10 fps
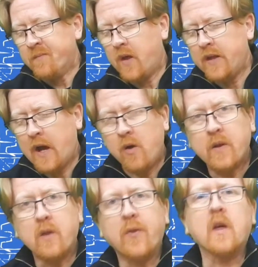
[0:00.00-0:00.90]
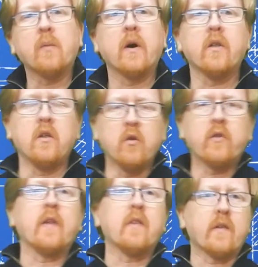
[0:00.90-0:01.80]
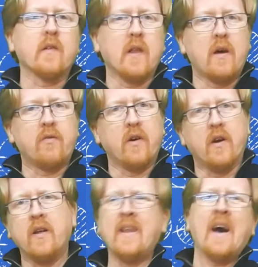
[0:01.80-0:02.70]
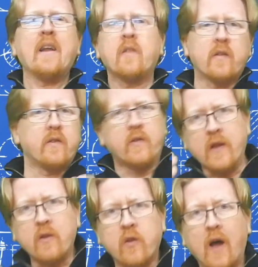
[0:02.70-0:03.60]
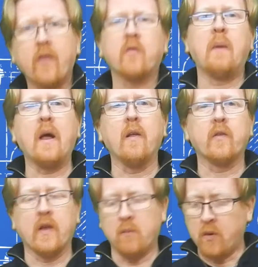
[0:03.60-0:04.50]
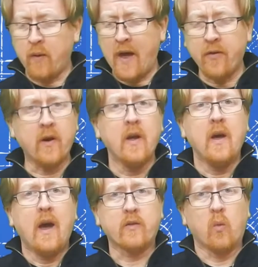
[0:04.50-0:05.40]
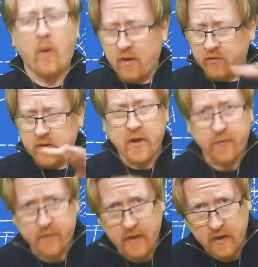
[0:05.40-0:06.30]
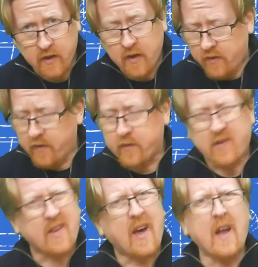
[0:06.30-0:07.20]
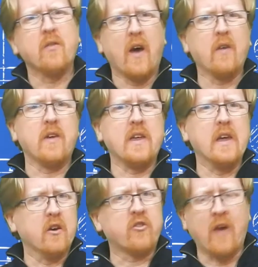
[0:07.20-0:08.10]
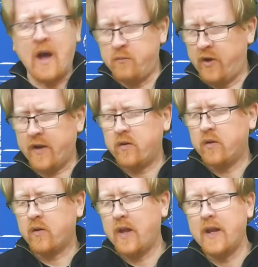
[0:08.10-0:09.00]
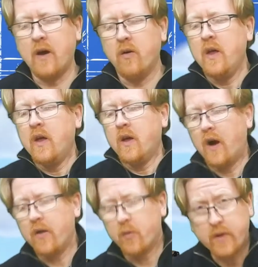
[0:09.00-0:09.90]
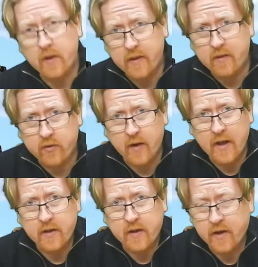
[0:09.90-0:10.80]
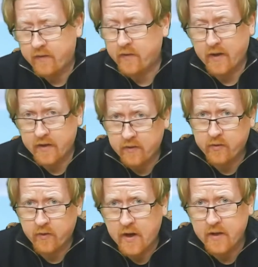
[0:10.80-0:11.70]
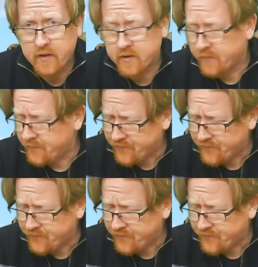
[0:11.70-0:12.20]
And now I'm going to think about using this lever not as a seesaw that's balancing, but rather as a way of lifting this kind of heavy-ish object. Okay, now the real Easter Island heads on Easter Island